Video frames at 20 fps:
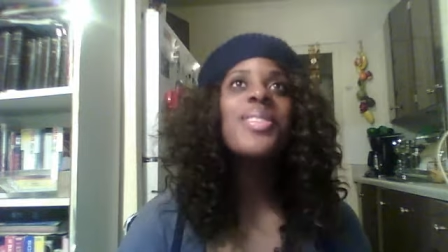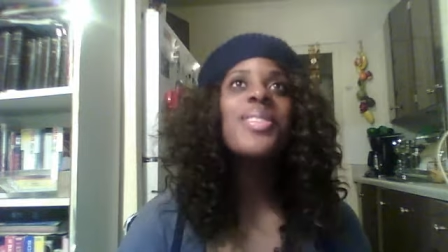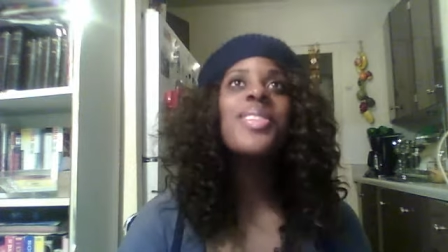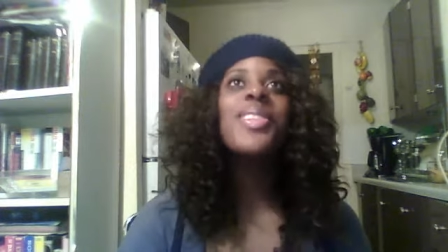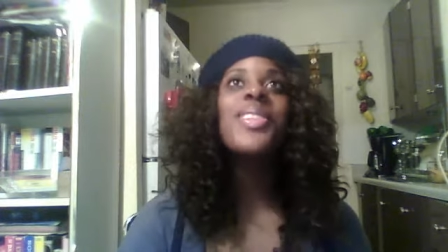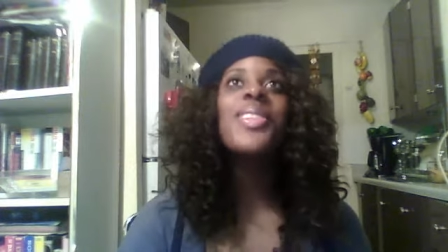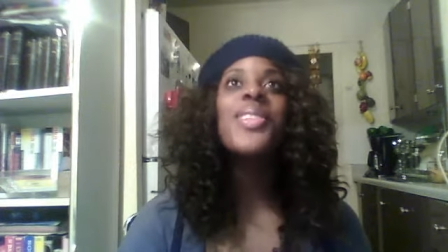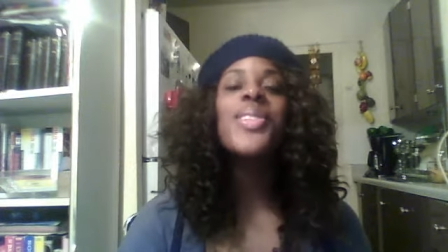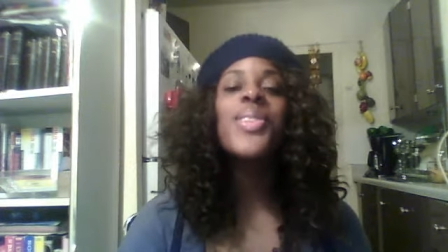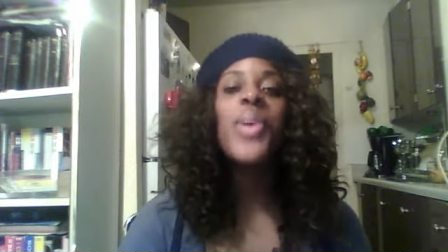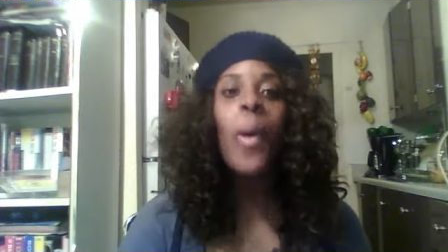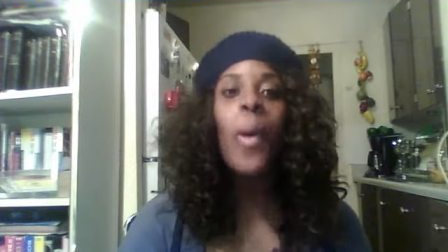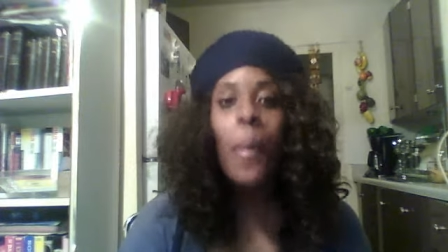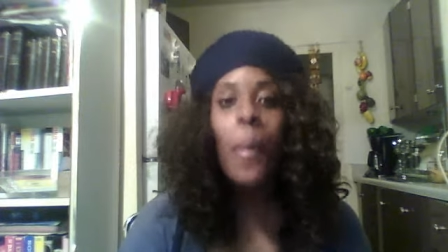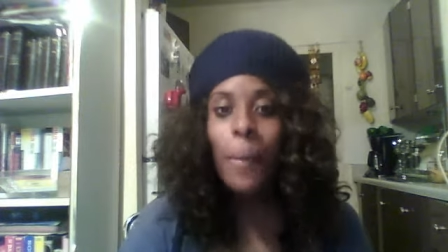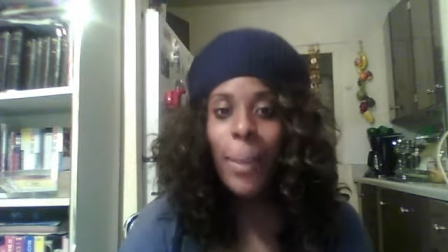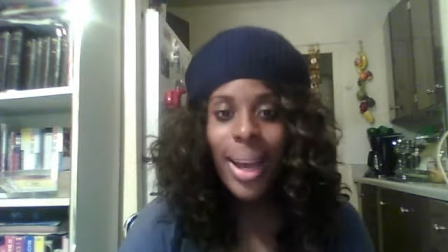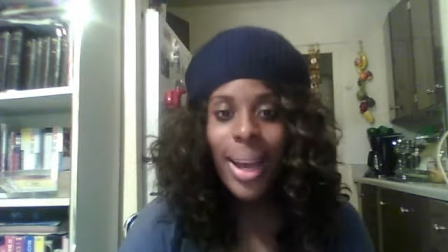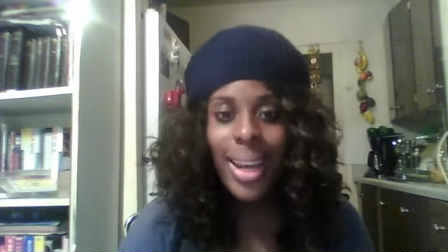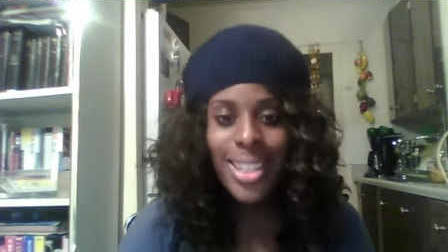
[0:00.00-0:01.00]

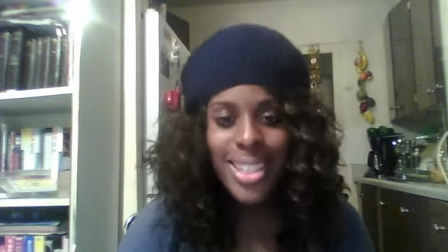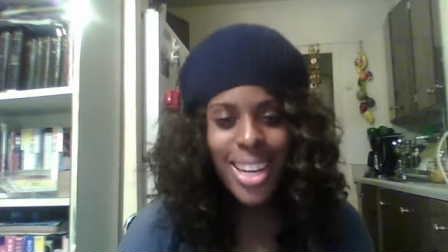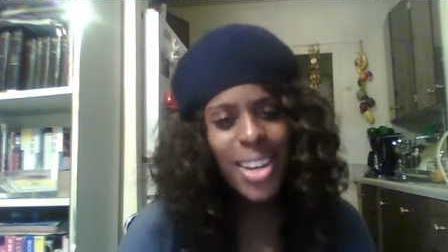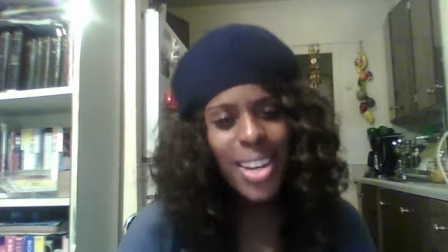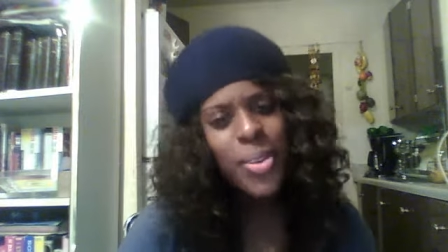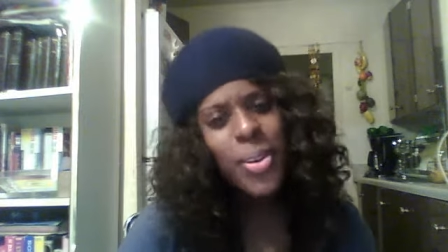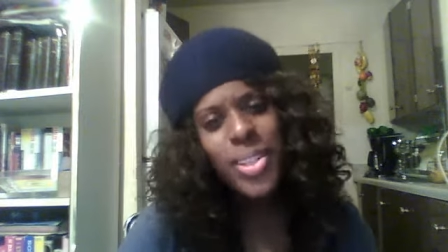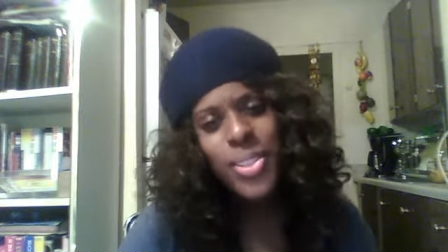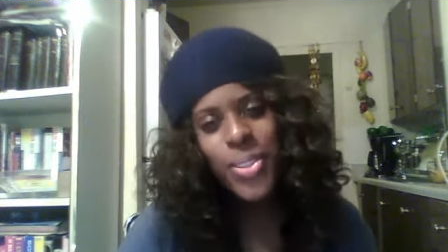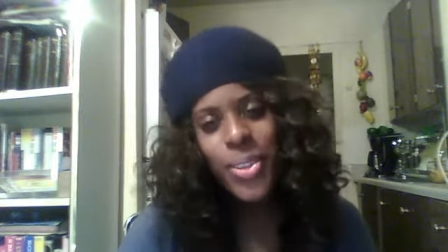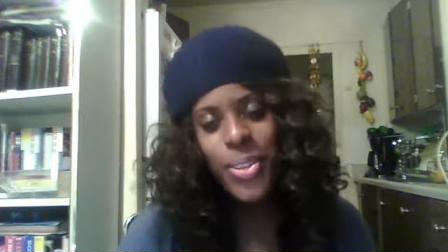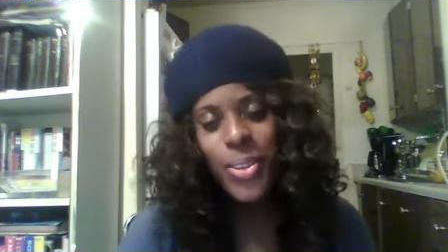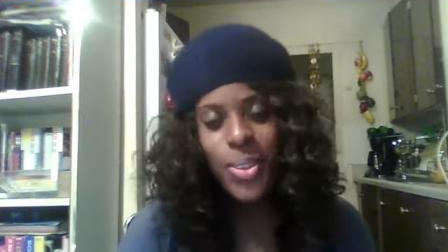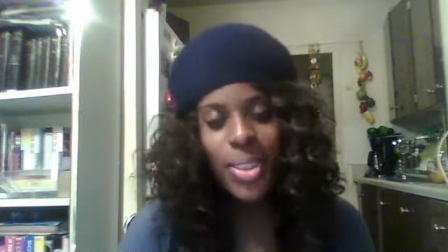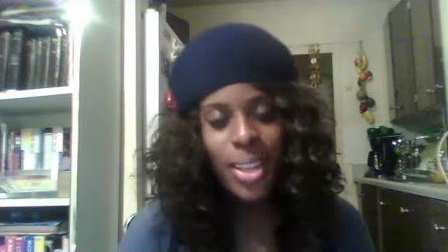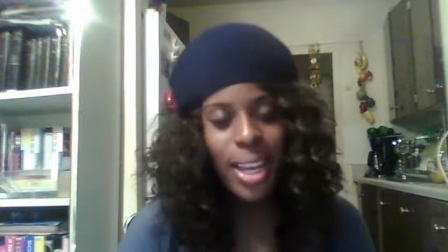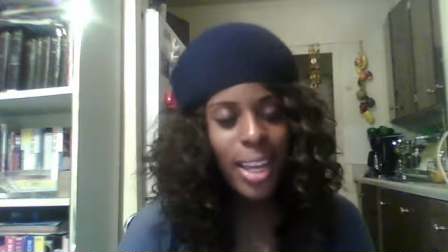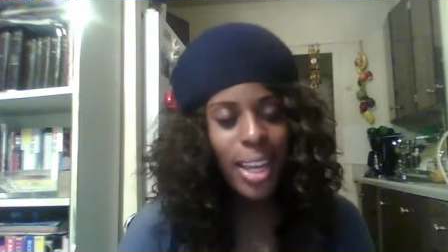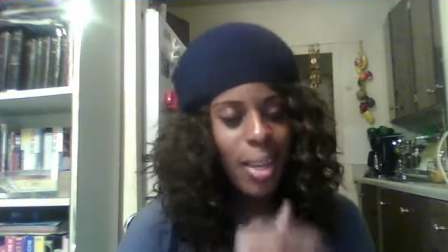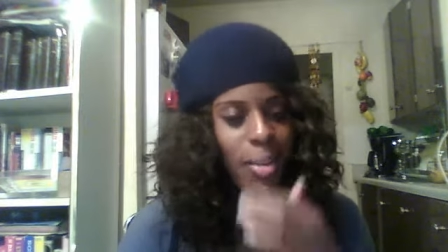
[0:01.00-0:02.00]
so much i know i told you
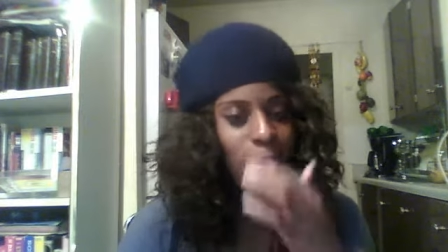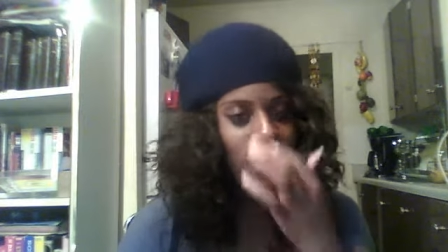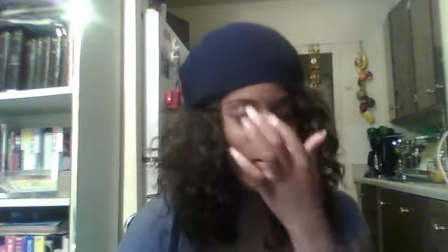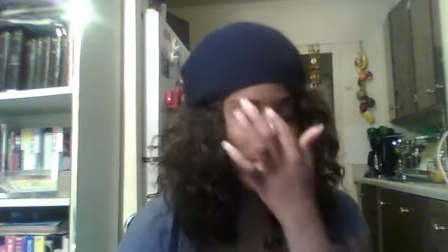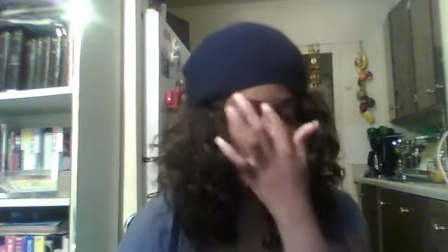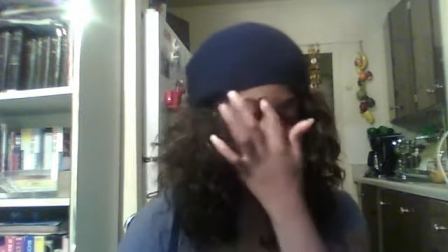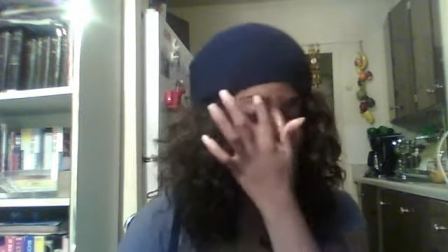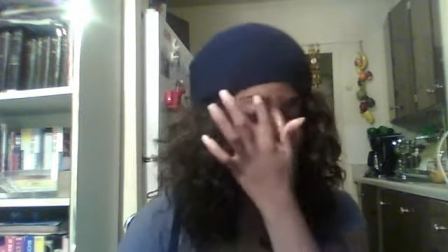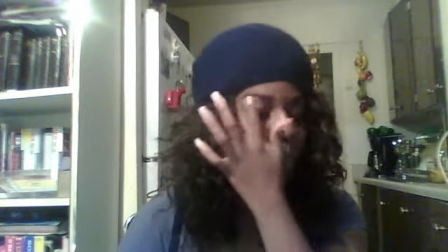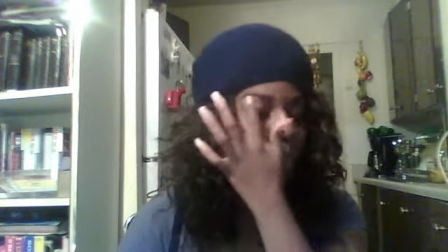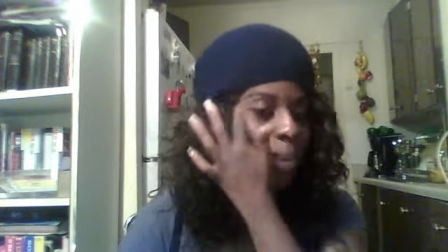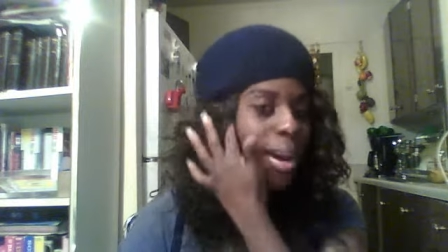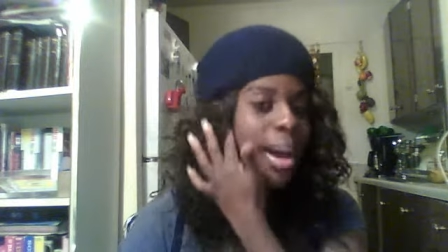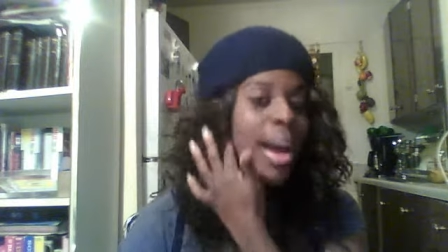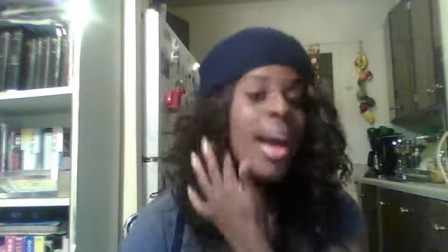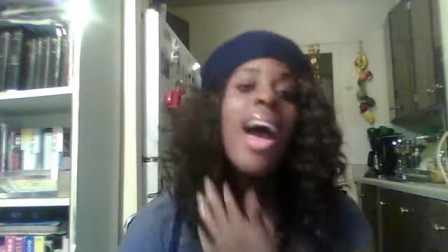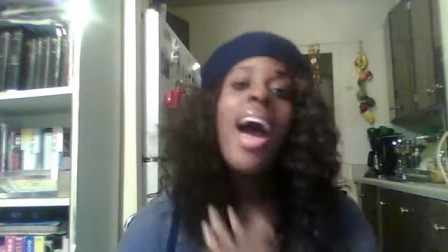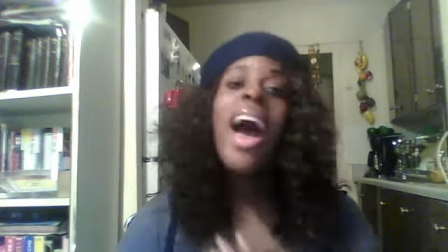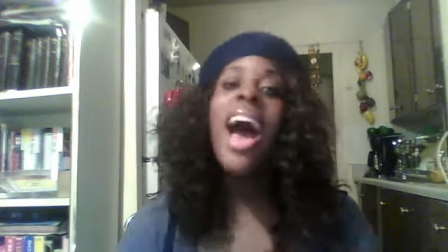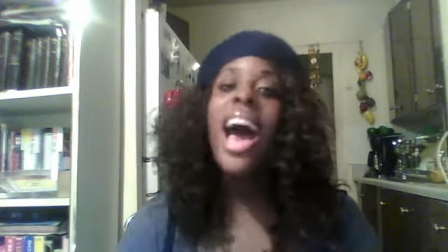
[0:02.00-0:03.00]
thank you before but